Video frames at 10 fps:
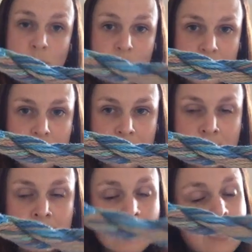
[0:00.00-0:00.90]

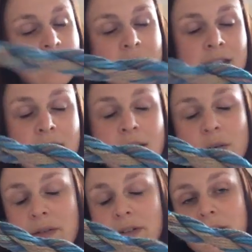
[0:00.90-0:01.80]
Watercolours, so this is the
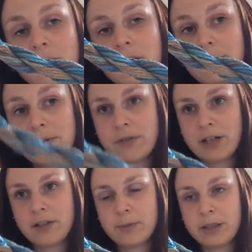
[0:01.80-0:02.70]
equivalent to a number
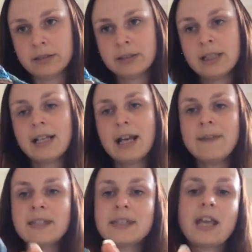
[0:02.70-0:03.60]
5 pearl.
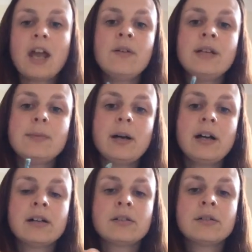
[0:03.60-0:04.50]
And this is the only
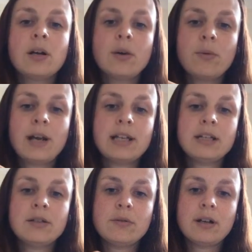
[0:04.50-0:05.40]
pearl where
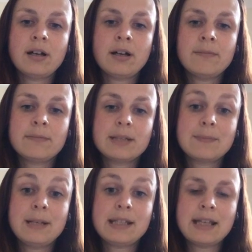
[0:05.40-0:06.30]
you
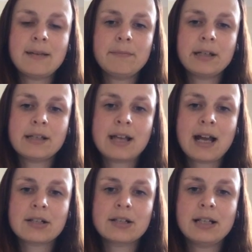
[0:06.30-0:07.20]
split it, because
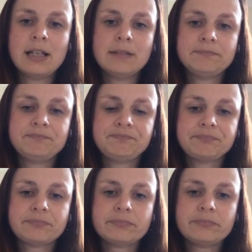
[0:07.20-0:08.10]
actually
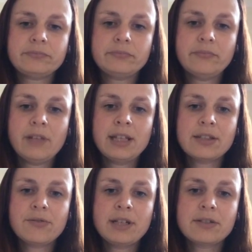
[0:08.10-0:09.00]

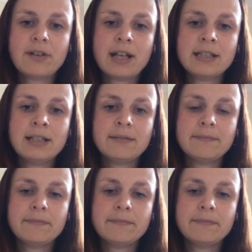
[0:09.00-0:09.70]
it's 3-stranded.